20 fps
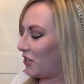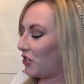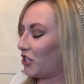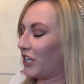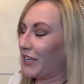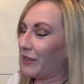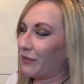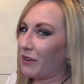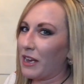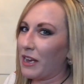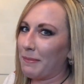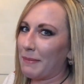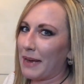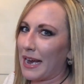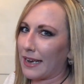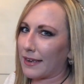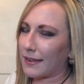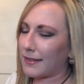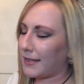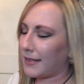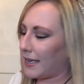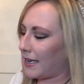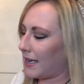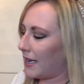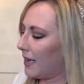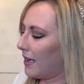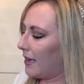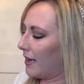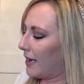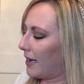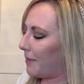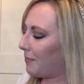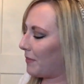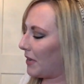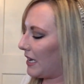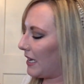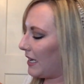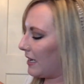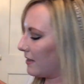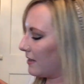chain around maxi, um,
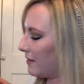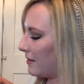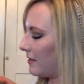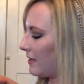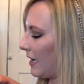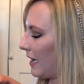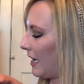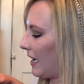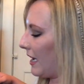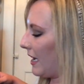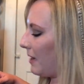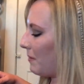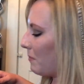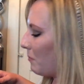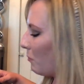it is a